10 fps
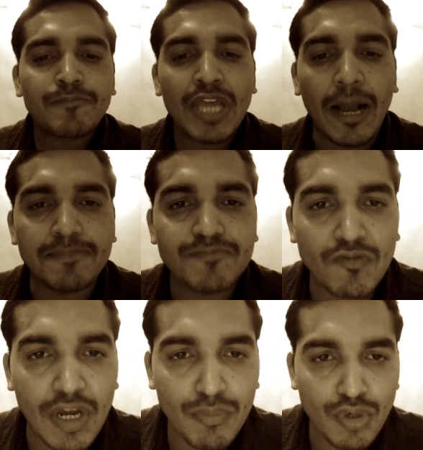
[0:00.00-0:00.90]
Yeah,
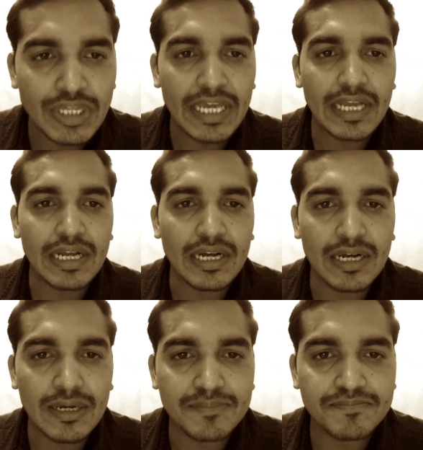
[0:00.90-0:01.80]
one more thing.
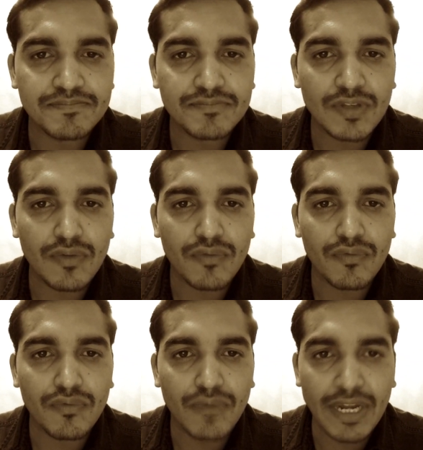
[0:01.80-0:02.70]

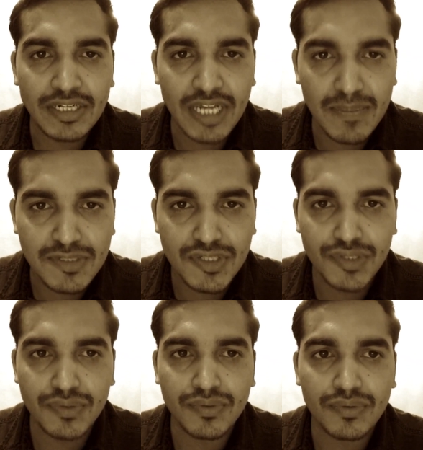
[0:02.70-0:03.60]
When it comes
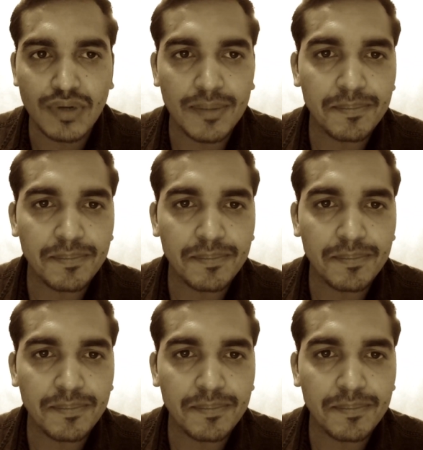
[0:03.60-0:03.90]
to